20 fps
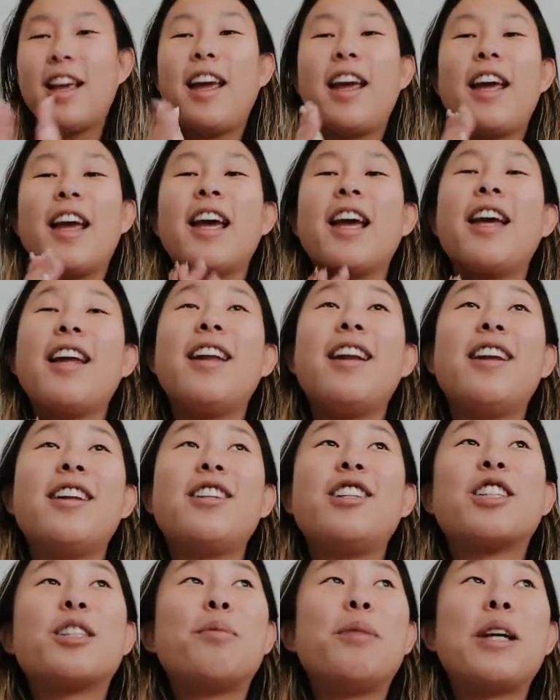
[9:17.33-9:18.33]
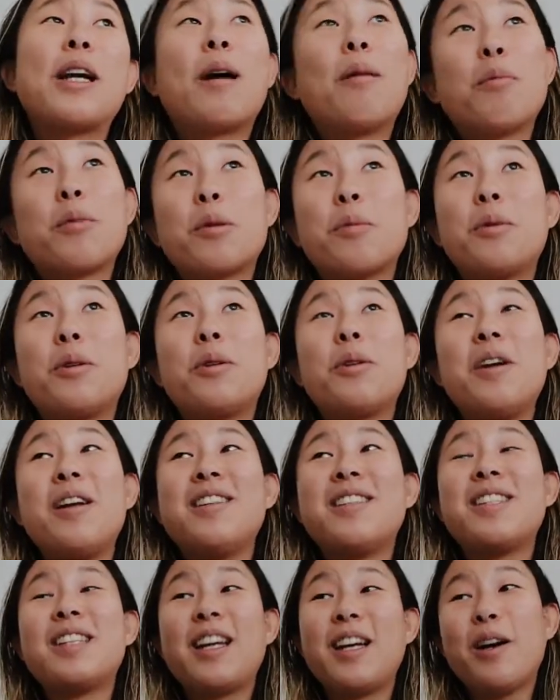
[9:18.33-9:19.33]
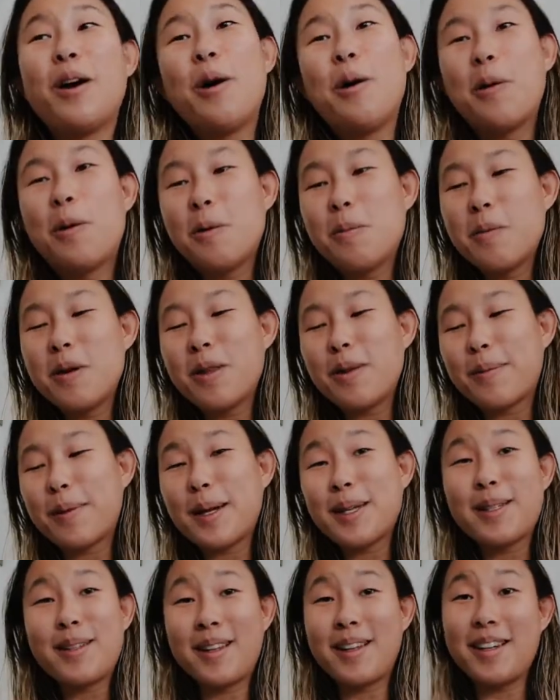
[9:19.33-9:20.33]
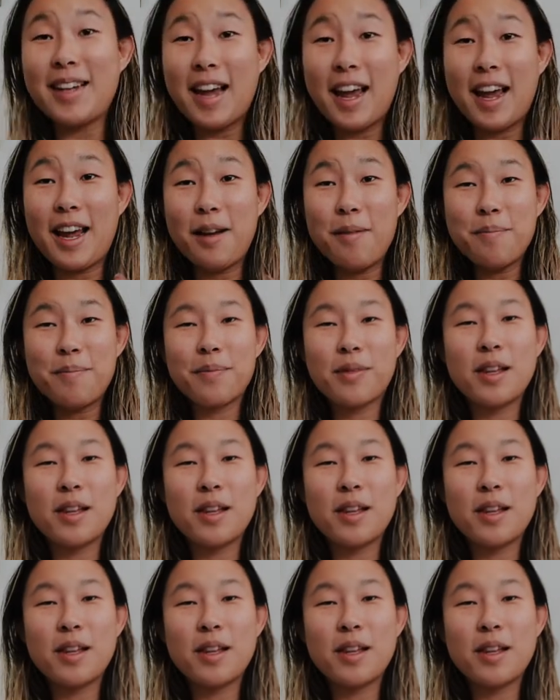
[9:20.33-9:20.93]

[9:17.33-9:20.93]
and just be comfortable and stay home the rest of the day.